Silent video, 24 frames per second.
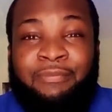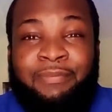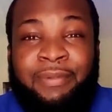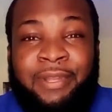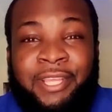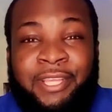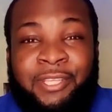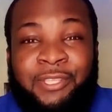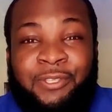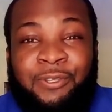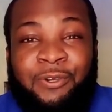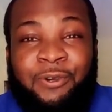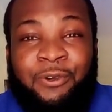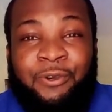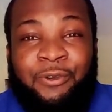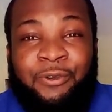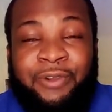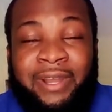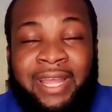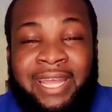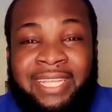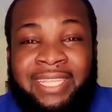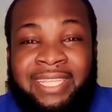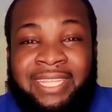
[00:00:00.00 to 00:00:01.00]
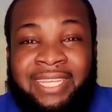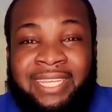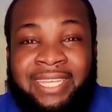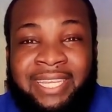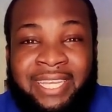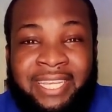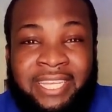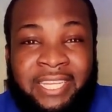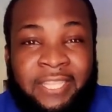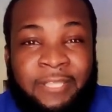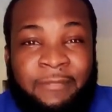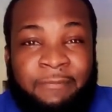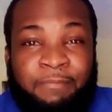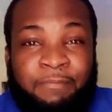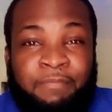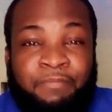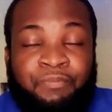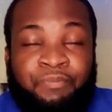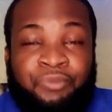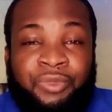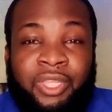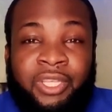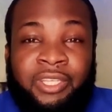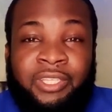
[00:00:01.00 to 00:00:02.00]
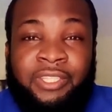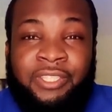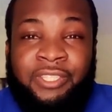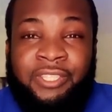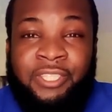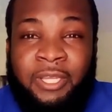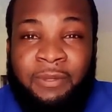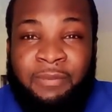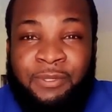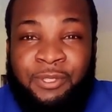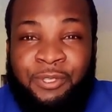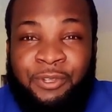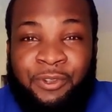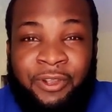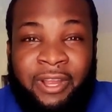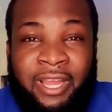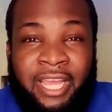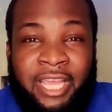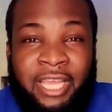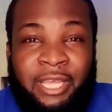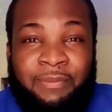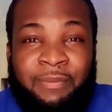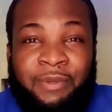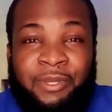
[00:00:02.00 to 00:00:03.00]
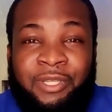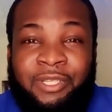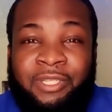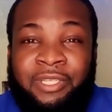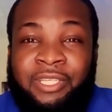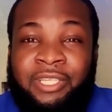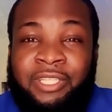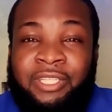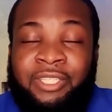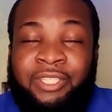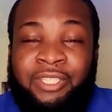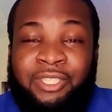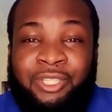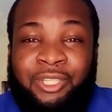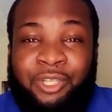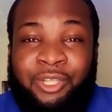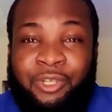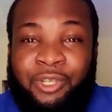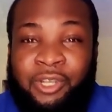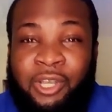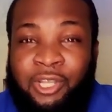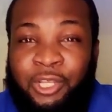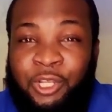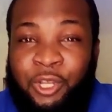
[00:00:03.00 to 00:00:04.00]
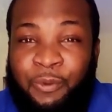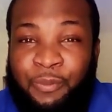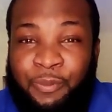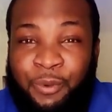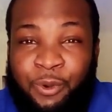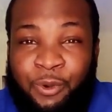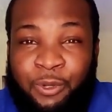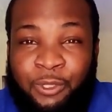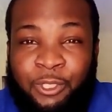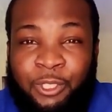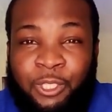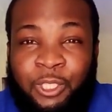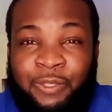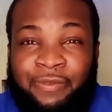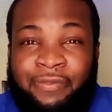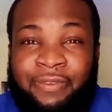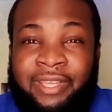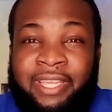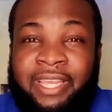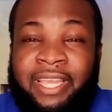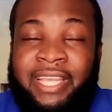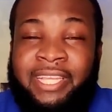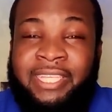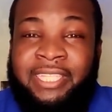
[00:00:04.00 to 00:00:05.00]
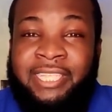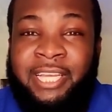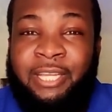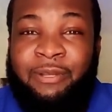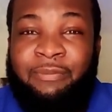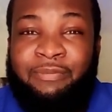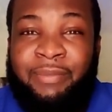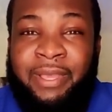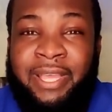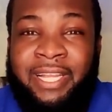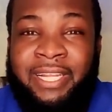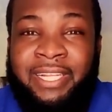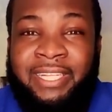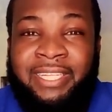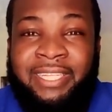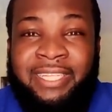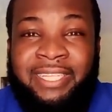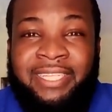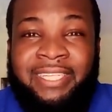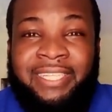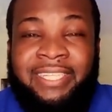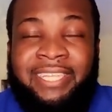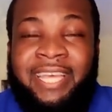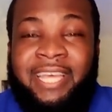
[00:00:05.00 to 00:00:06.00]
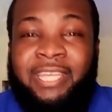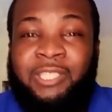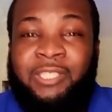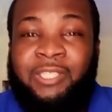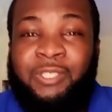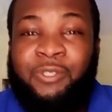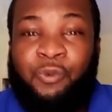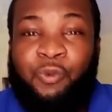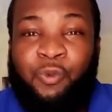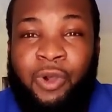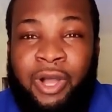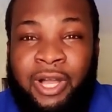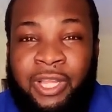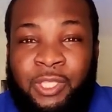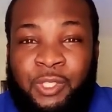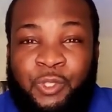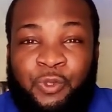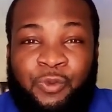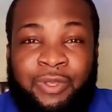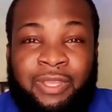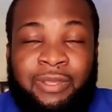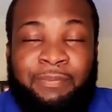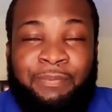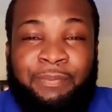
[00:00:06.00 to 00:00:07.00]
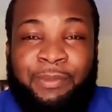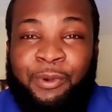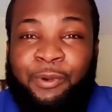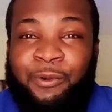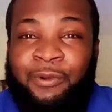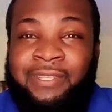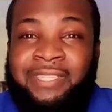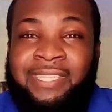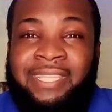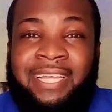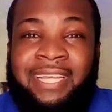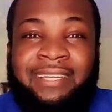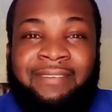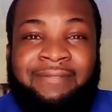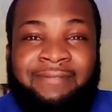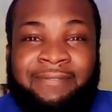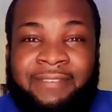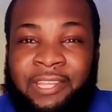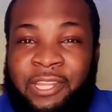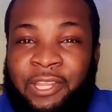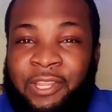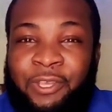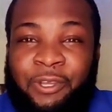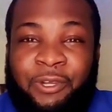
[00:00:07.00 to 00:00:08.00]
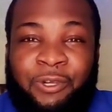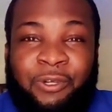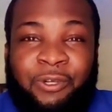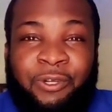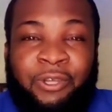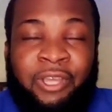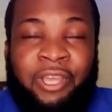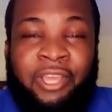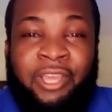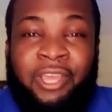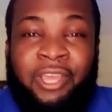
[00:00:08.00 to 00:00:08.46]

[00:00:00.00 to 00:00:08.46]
please go right ahead, subscribe, turn on your post notification bell. That's once we post a video,